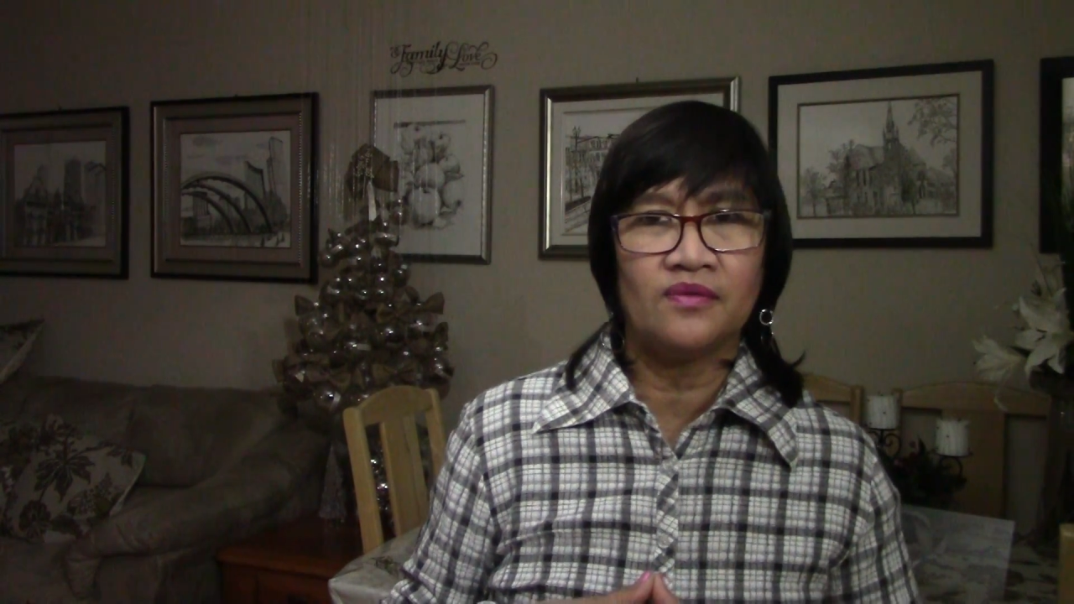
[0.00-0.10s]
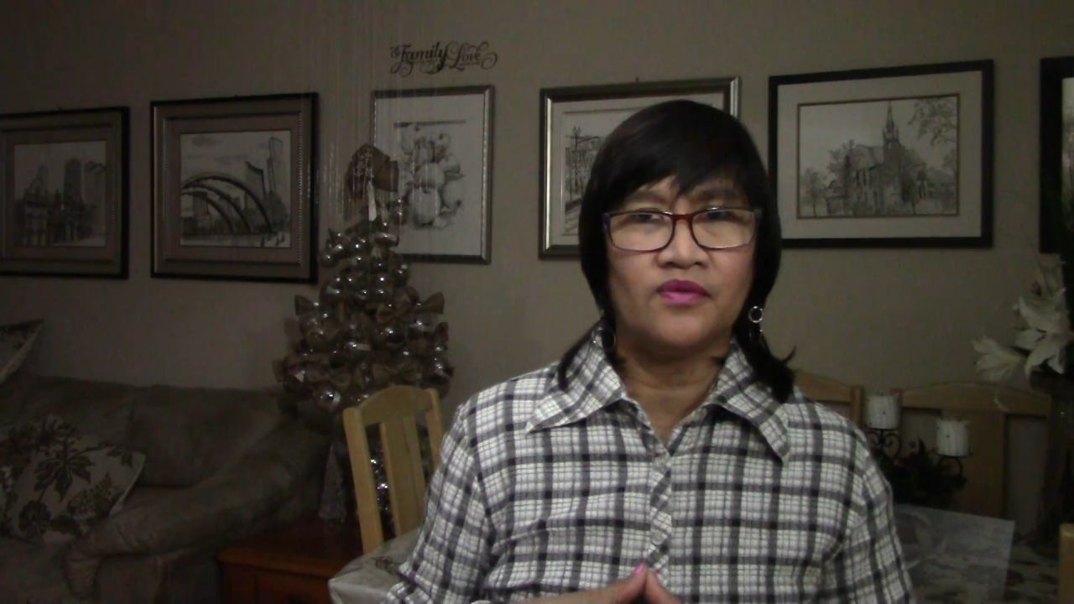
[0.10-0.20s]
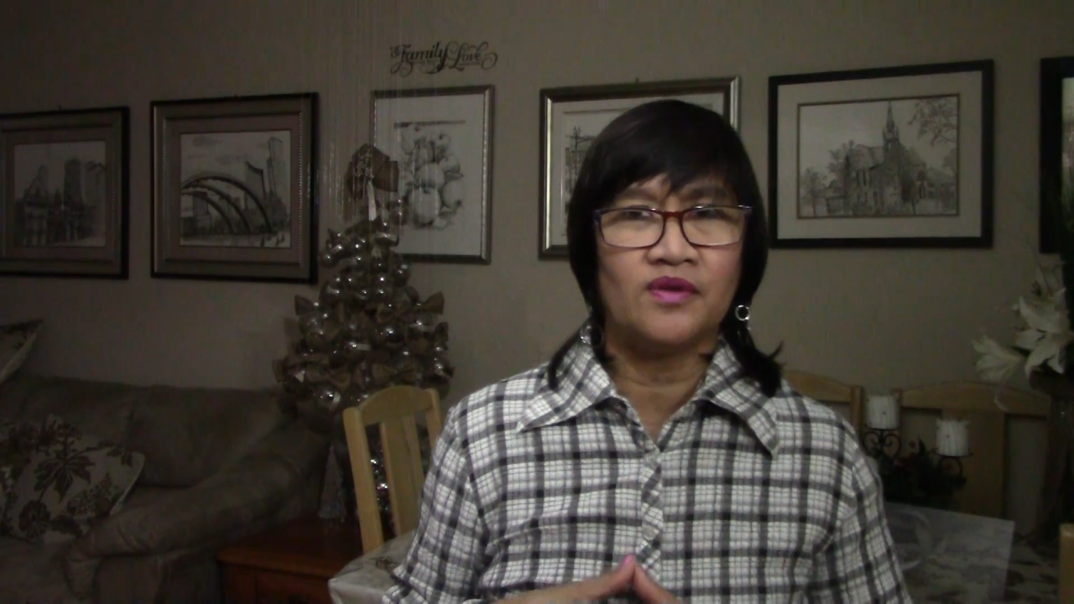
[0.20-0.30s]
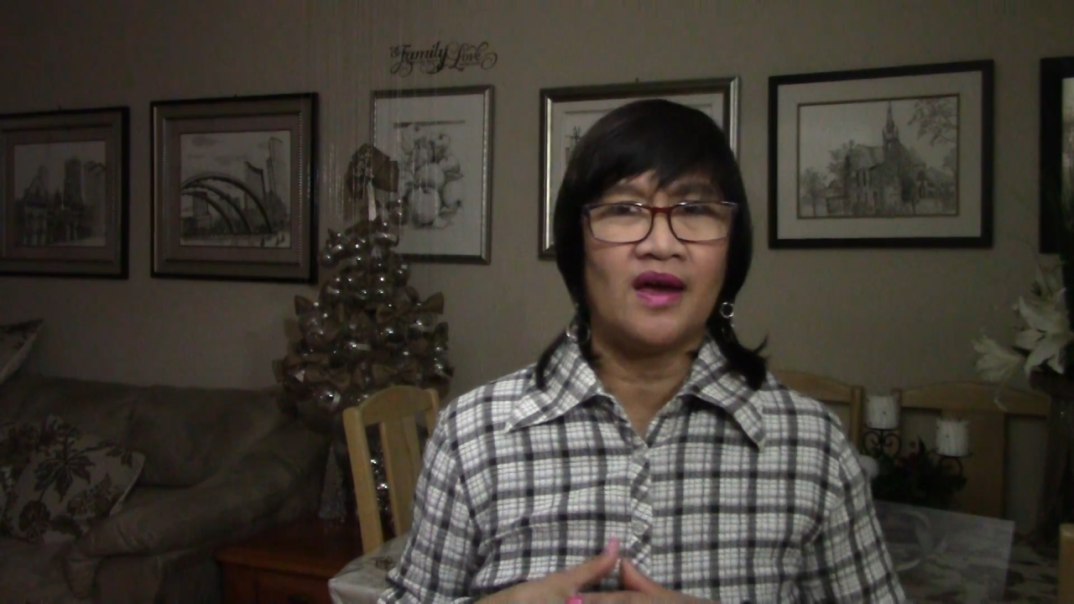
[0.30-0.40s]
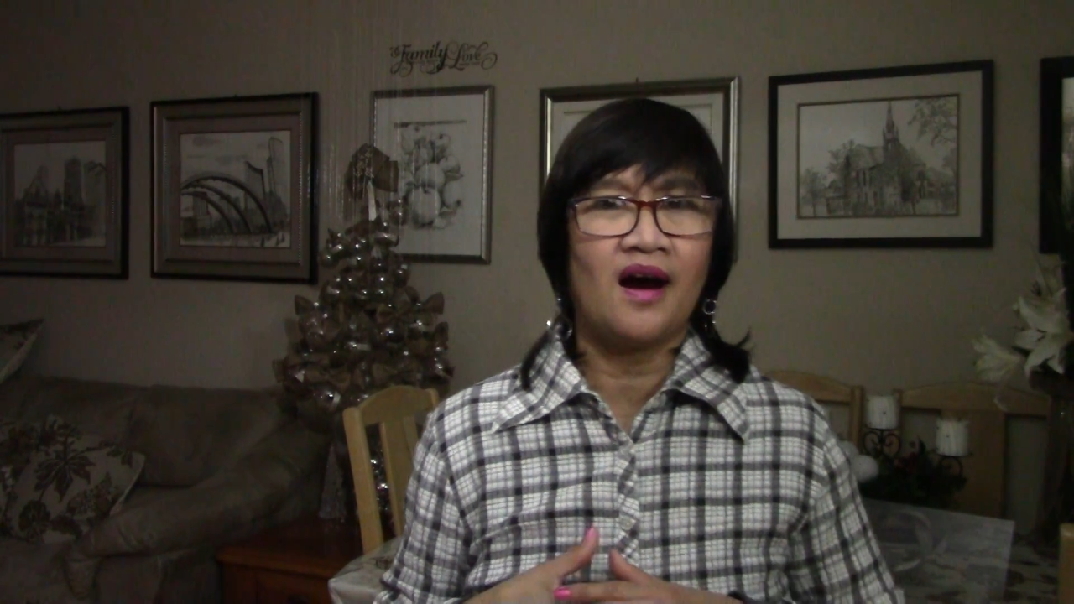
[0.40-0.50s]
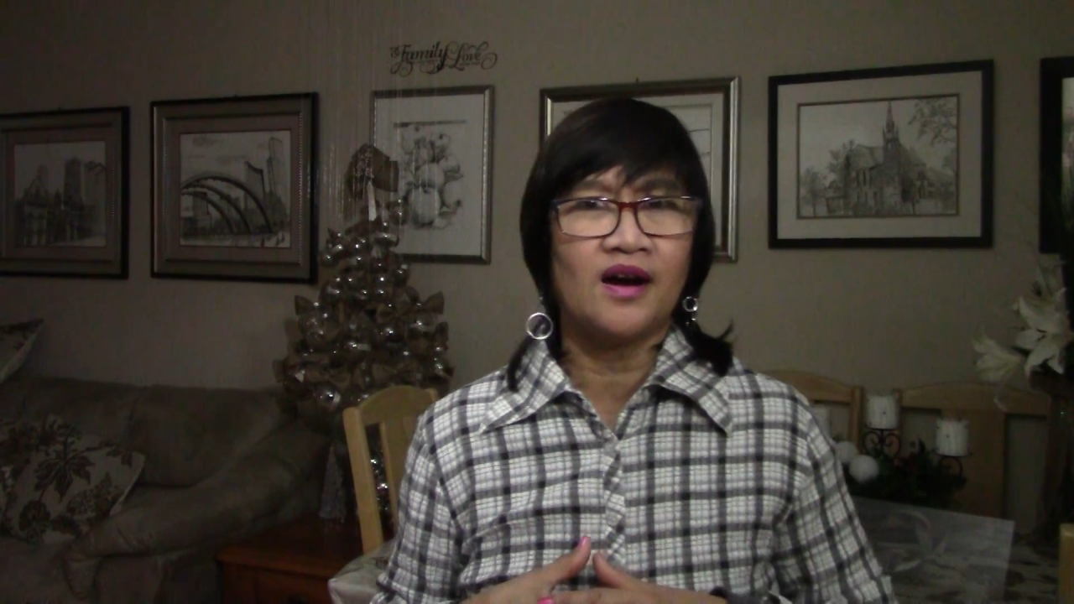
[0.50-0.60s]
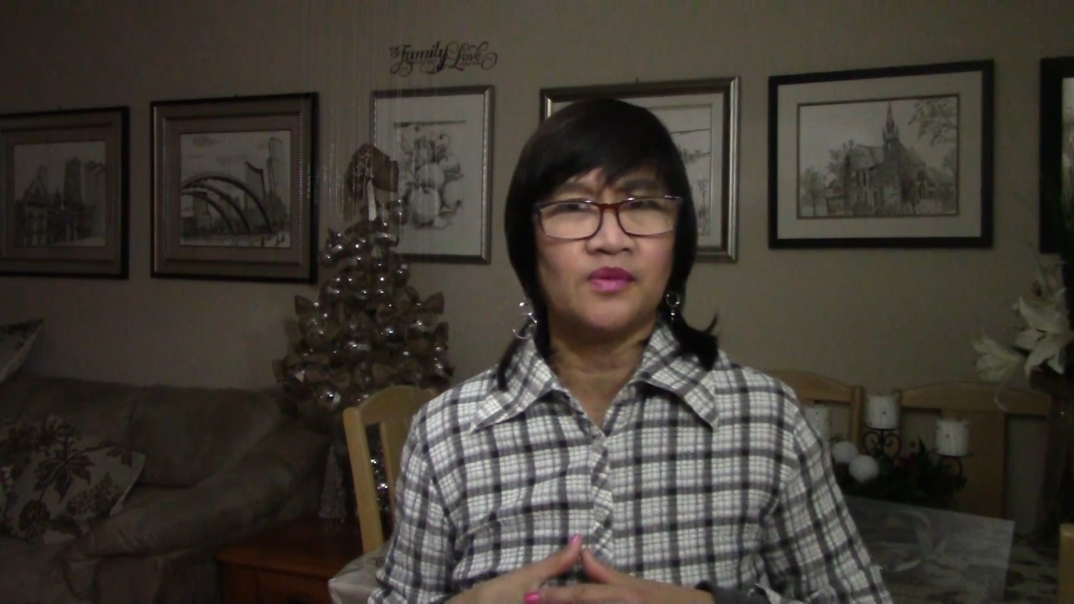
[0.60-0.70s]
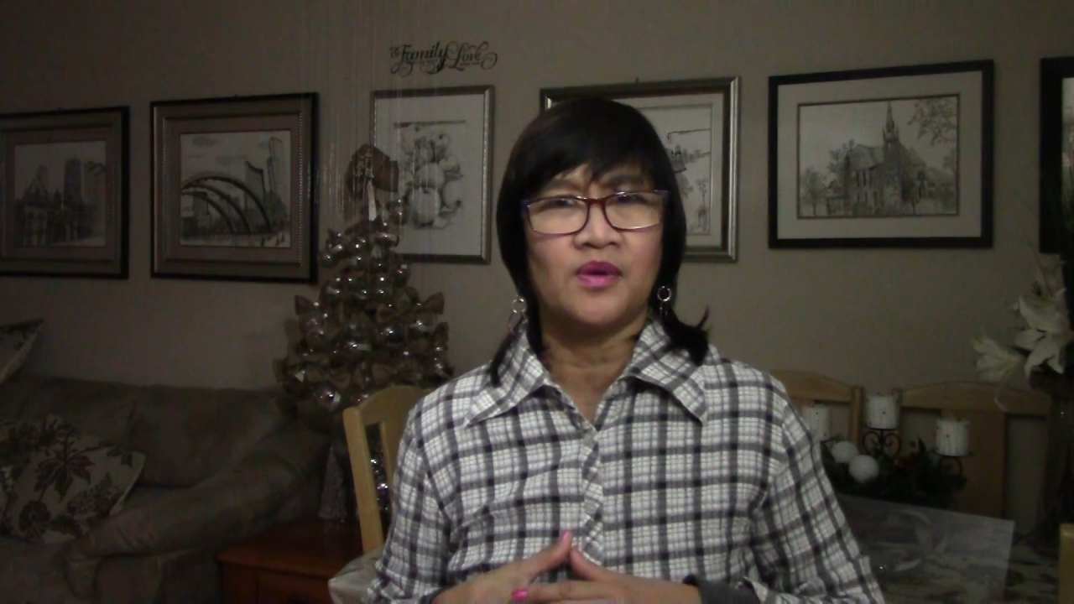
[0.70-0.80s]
for the hard